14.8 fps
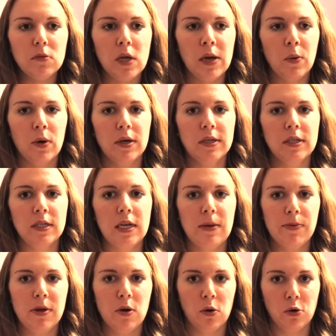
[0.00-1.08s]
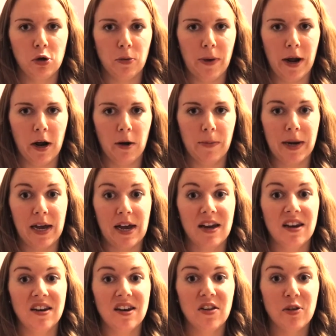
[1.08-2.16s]
I wanted to keep the older pair, but I
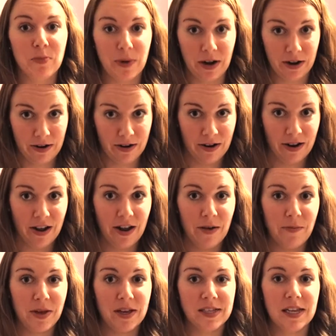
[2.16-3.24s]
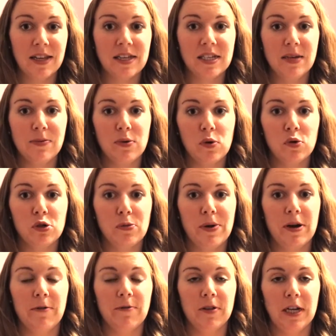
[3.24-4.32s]
had another pair. Because I like to keep the older
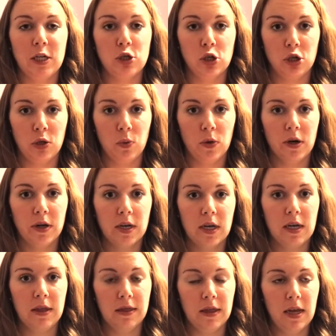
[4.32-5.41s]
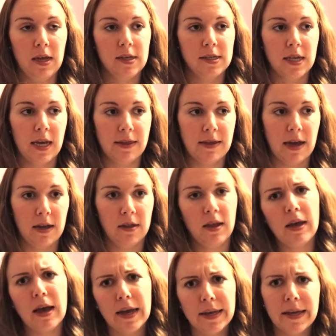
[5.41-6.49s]
pair for like dirty work and things like that.
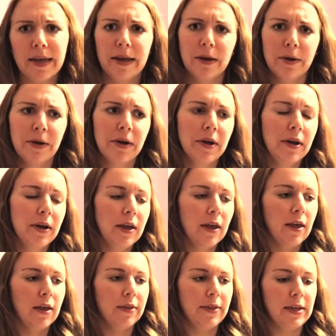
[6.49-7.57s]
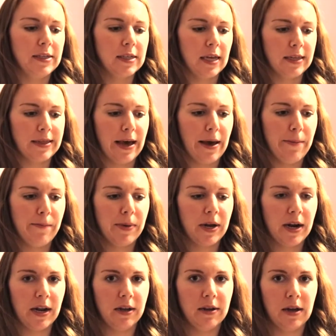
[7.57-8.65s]
Like hiking or things like that. But
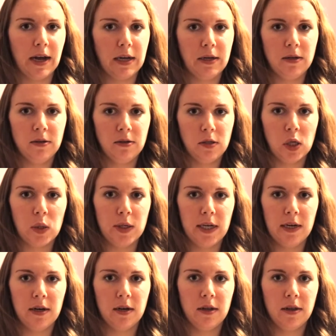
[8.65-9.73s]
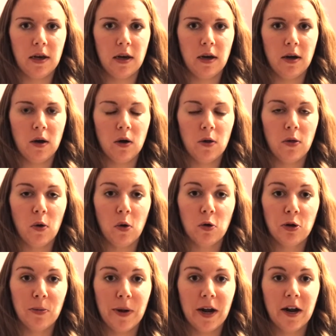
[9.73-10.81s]
I donated the
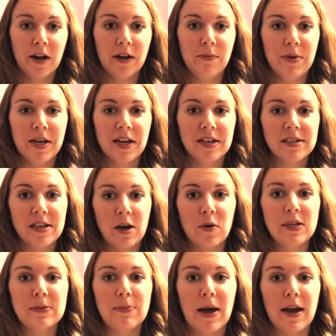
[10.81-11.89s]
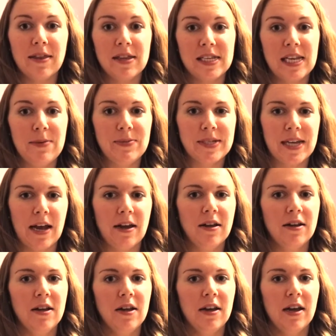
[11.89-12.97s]
older pair, and because I always buy the same
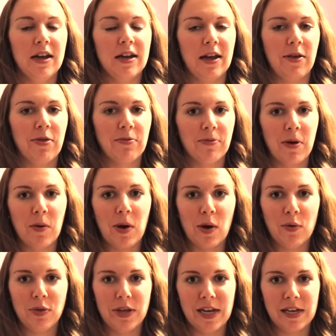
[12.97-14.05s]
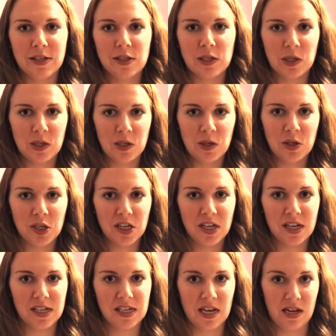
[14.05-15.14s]
style and I throw out the inserts usually
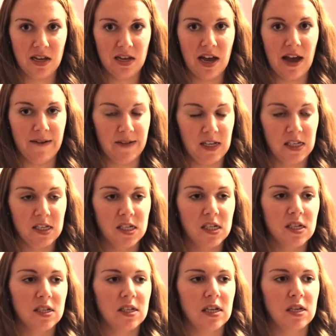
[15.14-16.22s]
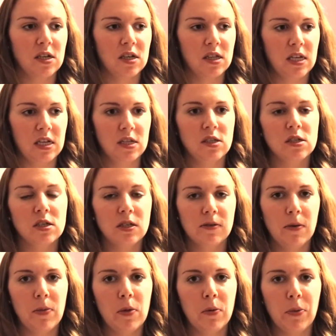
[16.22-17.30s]
because I have inserts, I took the inserts
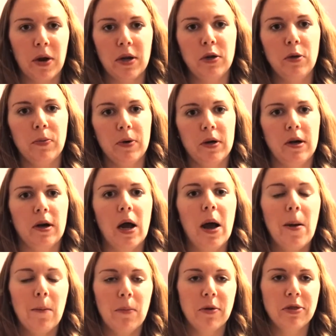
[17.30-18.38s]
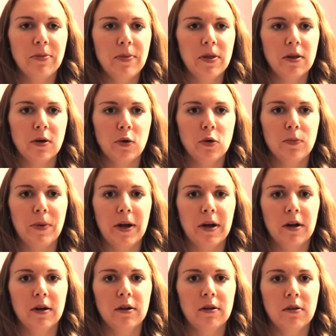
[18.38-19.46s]
from the brand new pair, put them in the old
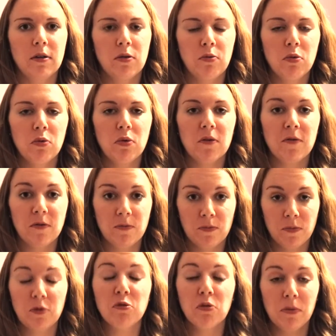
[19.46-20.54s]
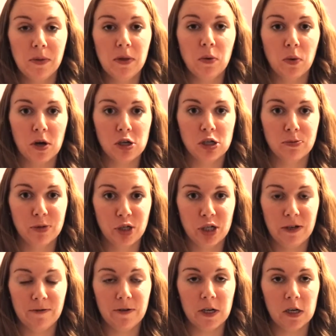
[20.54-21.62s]
pair, threw them in the washing
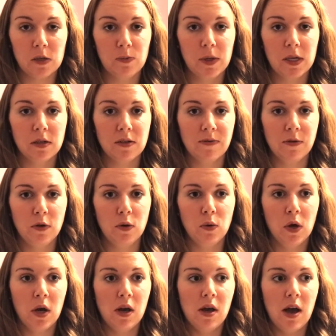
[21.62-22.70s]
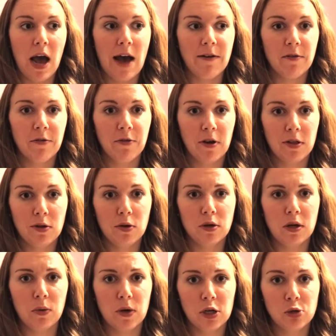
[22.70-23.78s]
machine first, because if you have a front
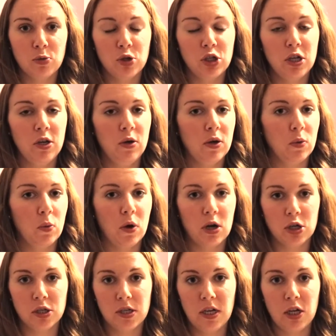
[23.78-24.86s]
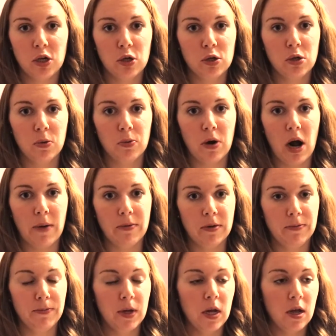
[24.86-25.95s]
loading wash machine you can wash sneakers no
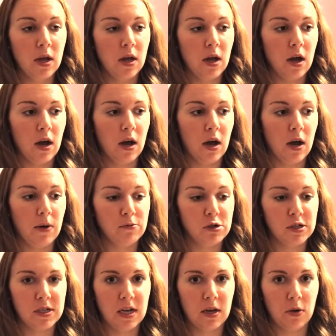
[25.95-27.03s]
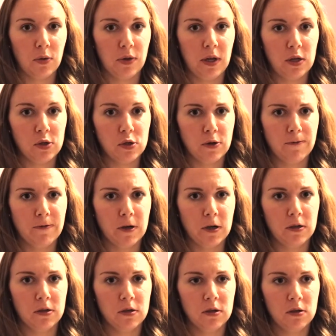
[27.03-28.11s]
problem. Just take out the insert
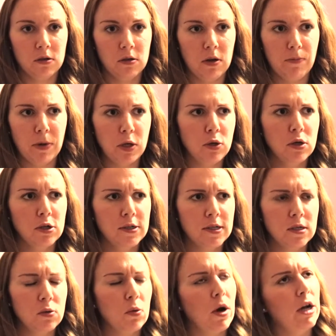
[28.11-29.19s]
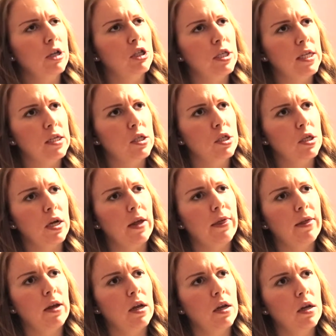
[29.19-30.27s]
first. But you could still wash the insert, I
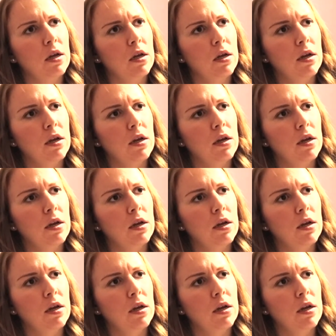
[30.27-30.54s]
think.